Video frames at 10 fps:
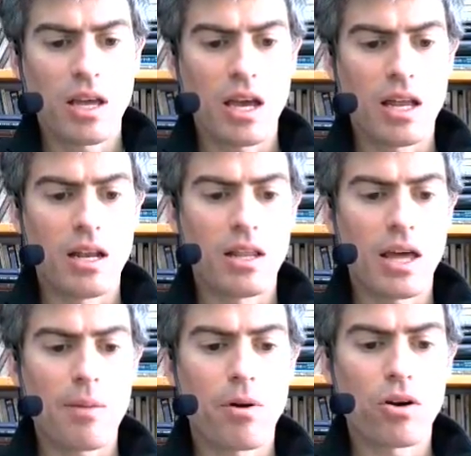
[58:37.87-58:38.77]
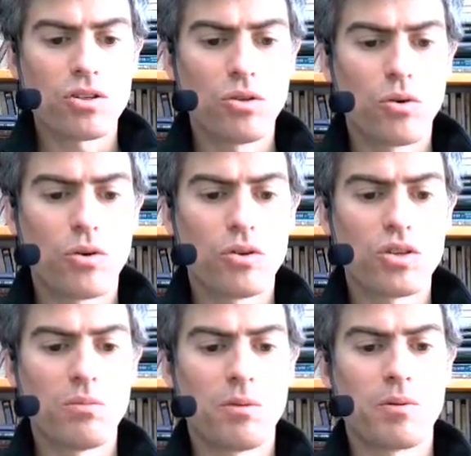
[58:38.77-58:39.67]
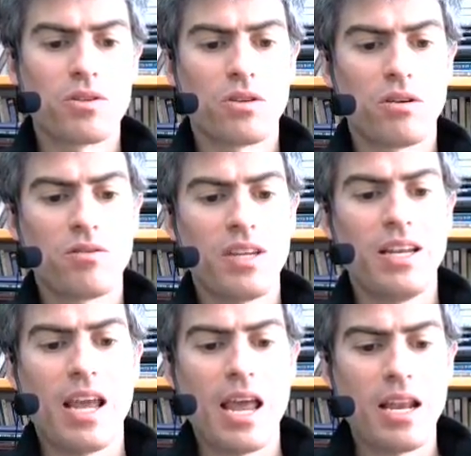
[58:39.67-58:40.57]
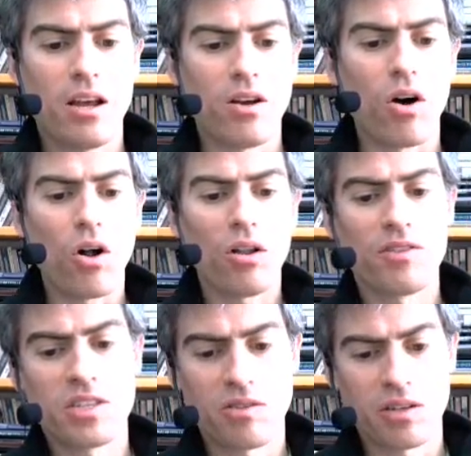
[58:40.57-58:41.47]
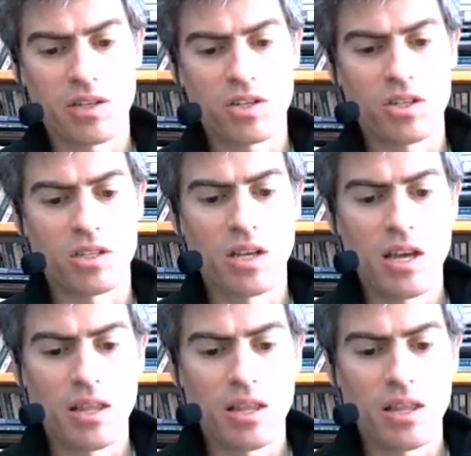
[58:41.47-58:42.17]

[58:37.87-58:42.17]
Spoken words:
And that partial ordering should be preserved in all of the serializations.